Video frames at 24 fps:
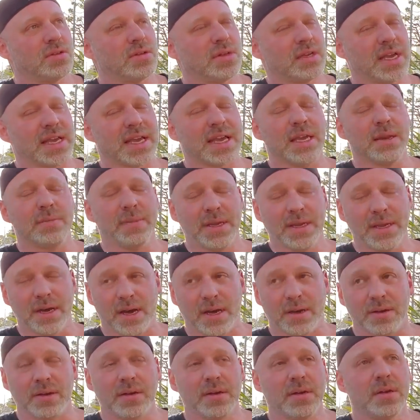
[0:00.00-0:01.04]
it can be
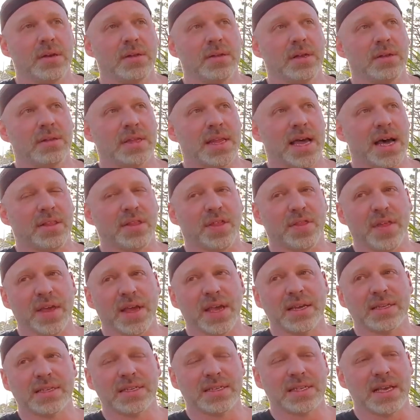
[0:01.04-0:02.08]
done. Now the
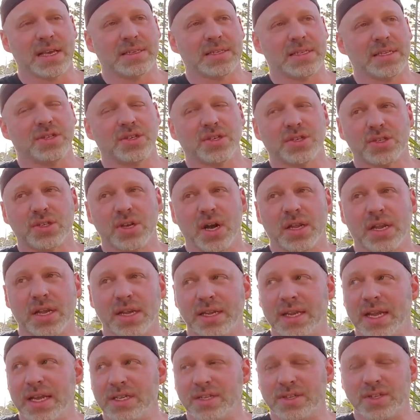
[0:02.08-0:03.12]
thing is, is that since you're starting
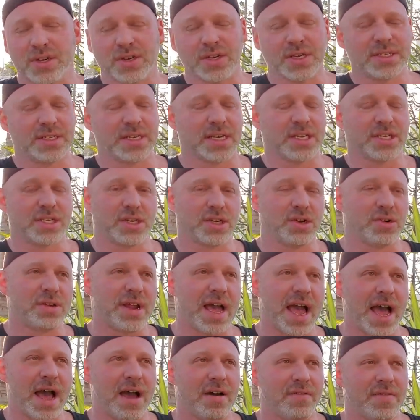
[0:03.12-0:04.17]
at age 36, you don't
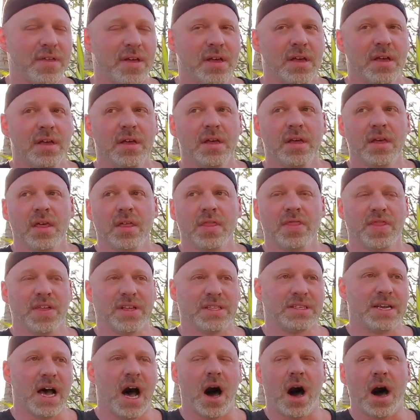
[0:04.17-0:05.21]
have the
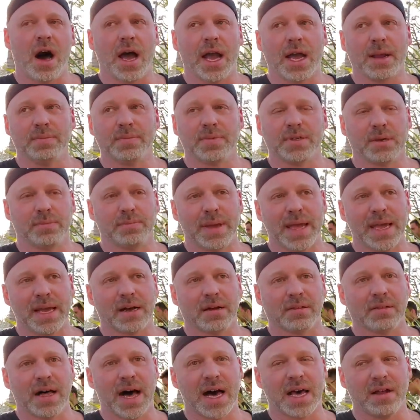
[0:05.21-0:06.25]
time to make
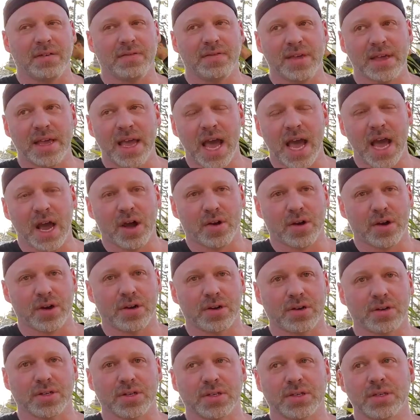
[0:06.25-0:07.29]
a lot of the
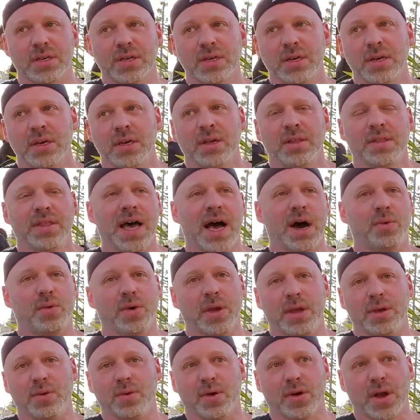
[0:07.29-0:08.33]
errors that
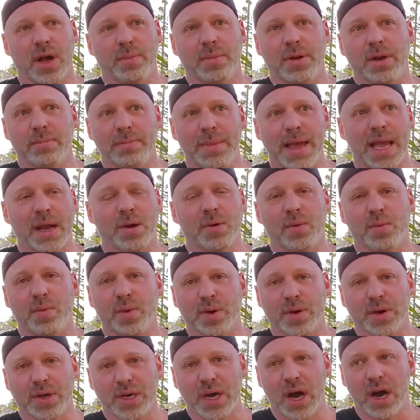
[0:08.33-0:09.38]
we were able to make when we
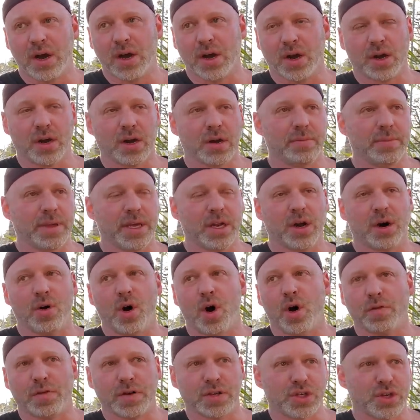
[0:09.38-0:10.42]
were younger. You know,
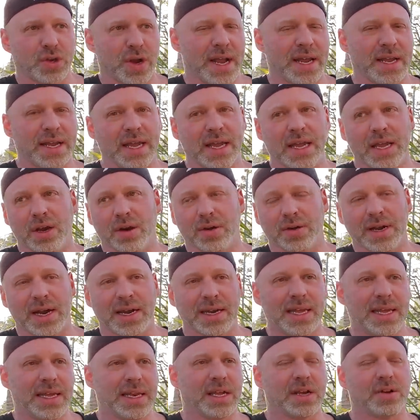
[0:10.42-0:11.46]
overtraining or not
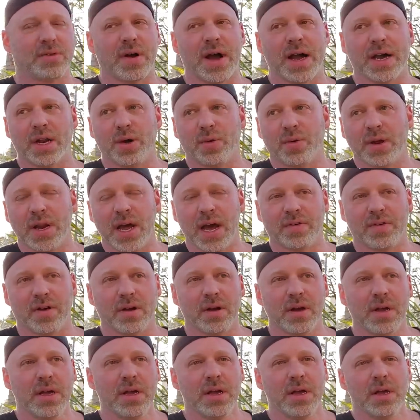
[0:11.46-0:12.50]
eating right or whatever.
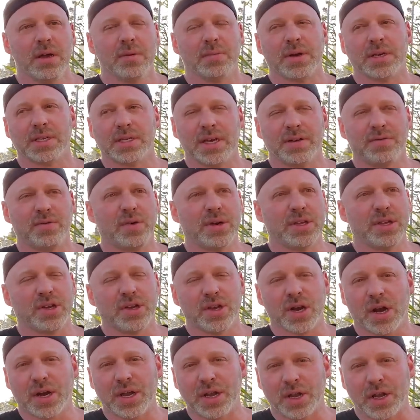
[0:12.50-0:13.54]
Because even when you're
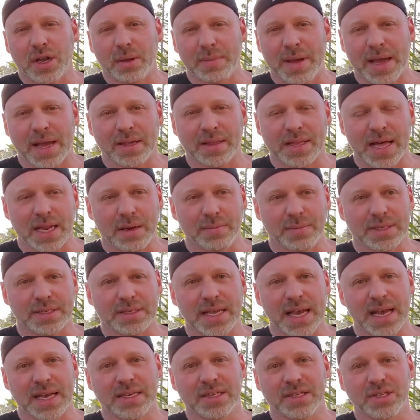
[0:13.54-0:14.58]
younger, you can make a lot of
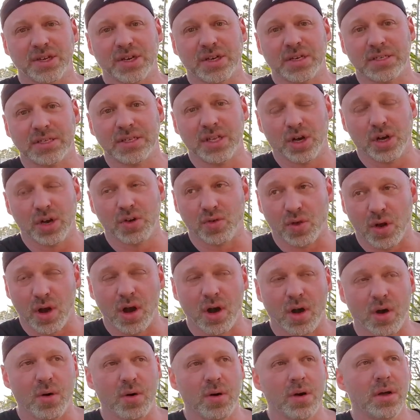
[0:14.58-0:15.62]
mistakes and you can still grow,